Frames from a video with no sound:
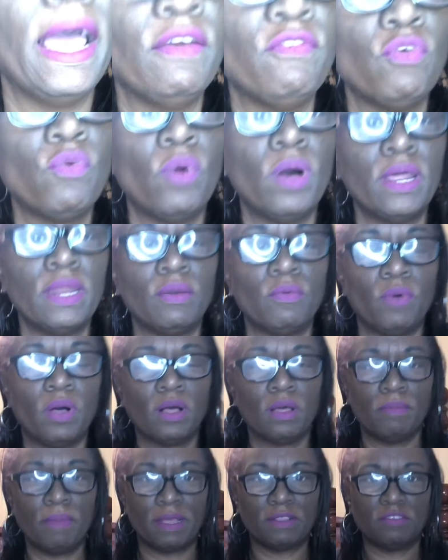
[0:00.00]
everyone and
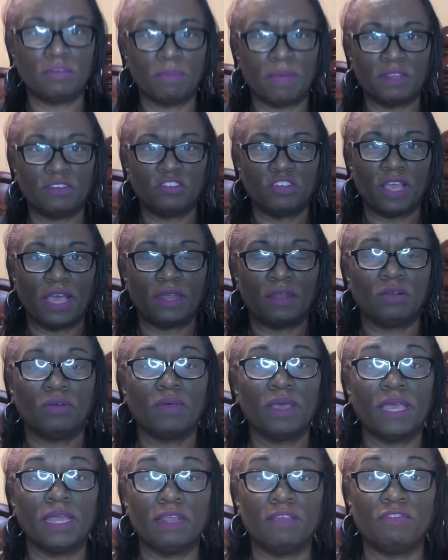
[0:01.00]
welcome back to my channel.
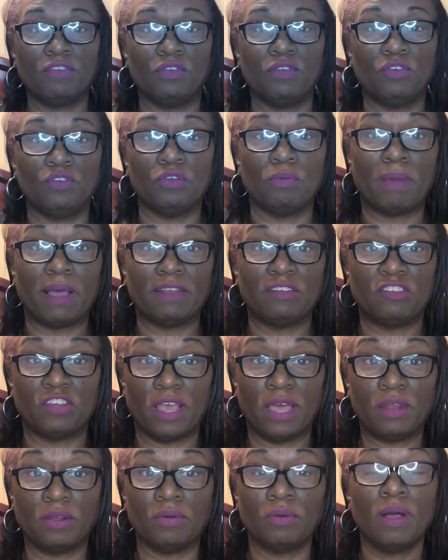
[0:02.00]
And if you're new to my
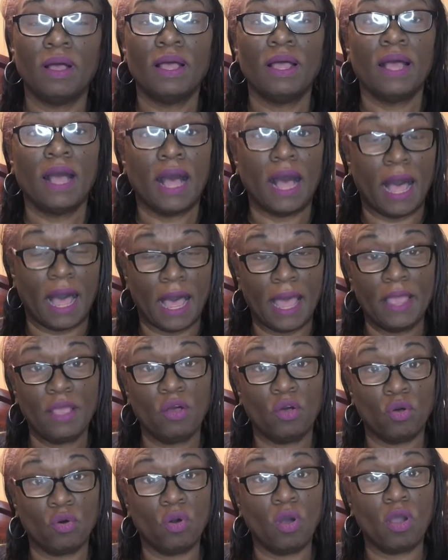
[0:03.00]
channel, I
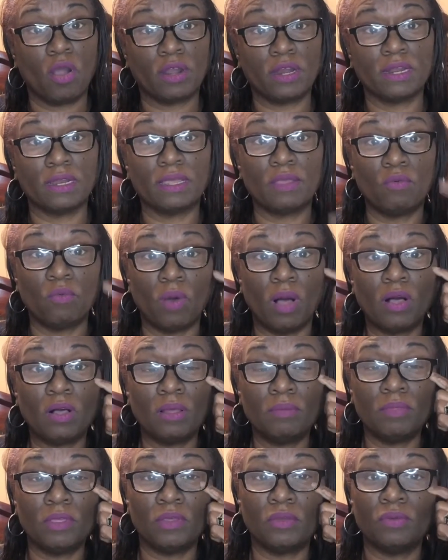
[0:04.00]
wholeheartedly
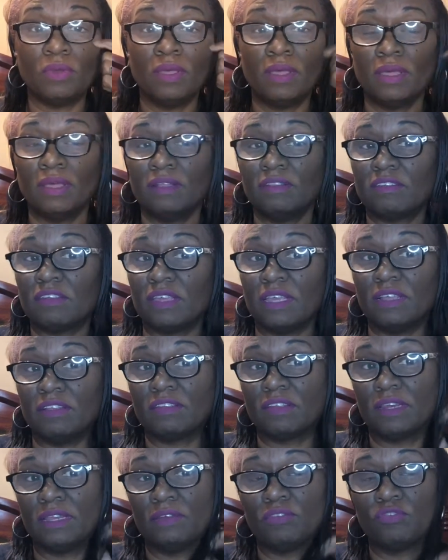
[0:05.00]
welcome you to Eat
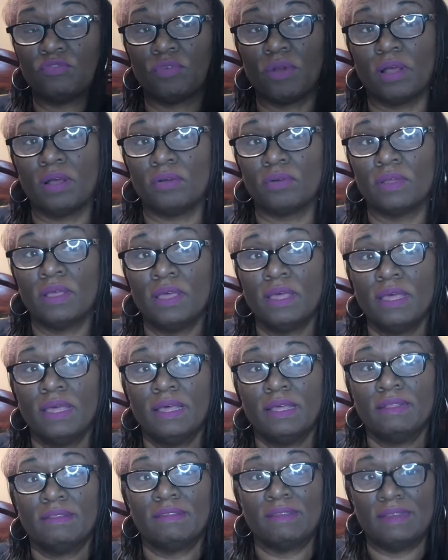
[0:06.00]
to Live Strong.
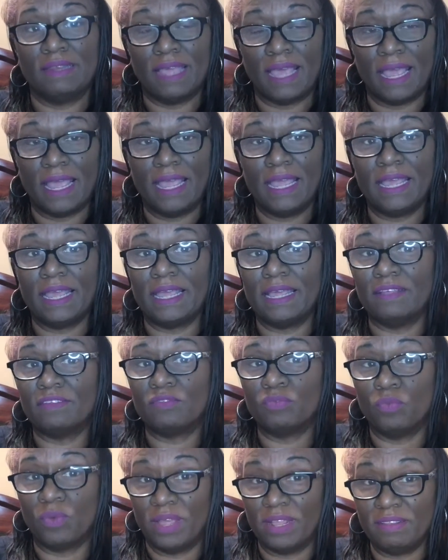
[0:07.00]
Today
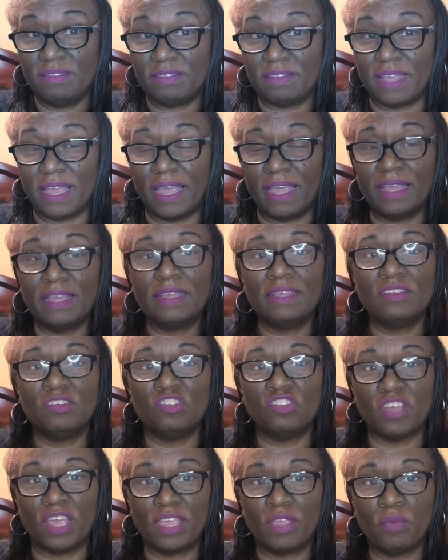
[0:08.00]
is Wednesday,
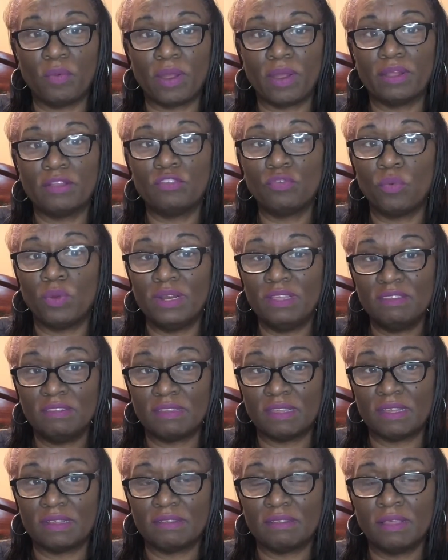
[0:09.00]
January
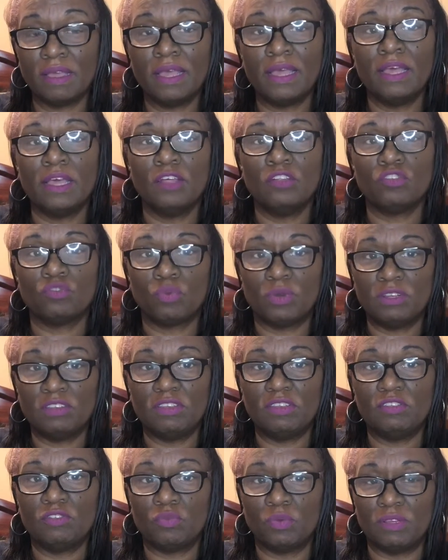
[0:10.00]
26,
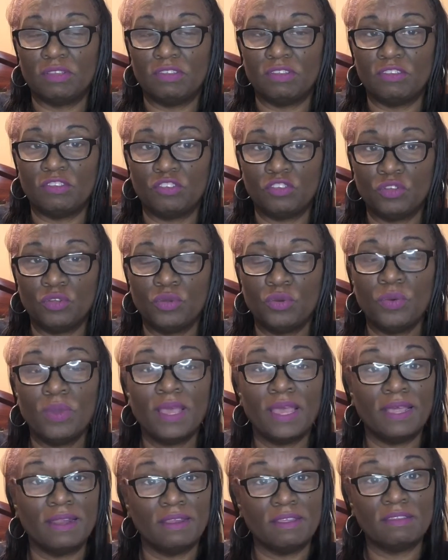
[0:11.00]
2022,
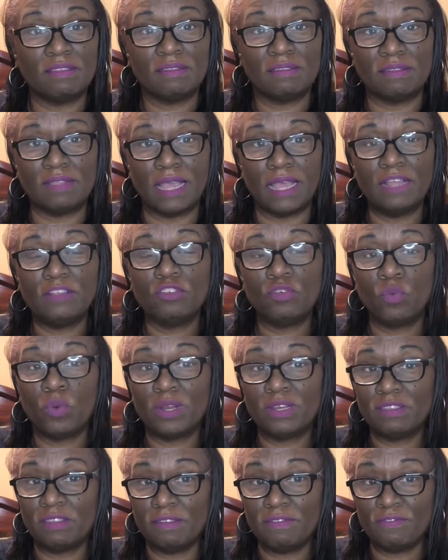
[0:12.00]
and this is day
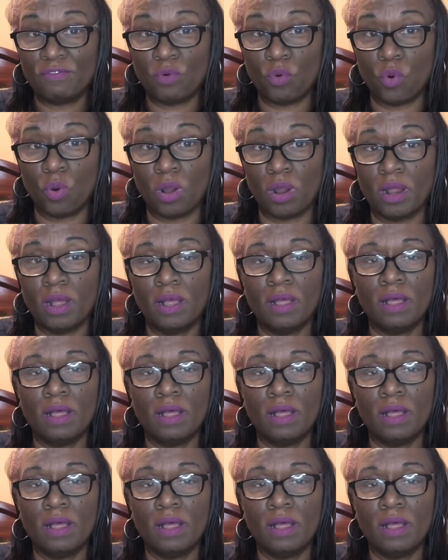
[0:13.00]
24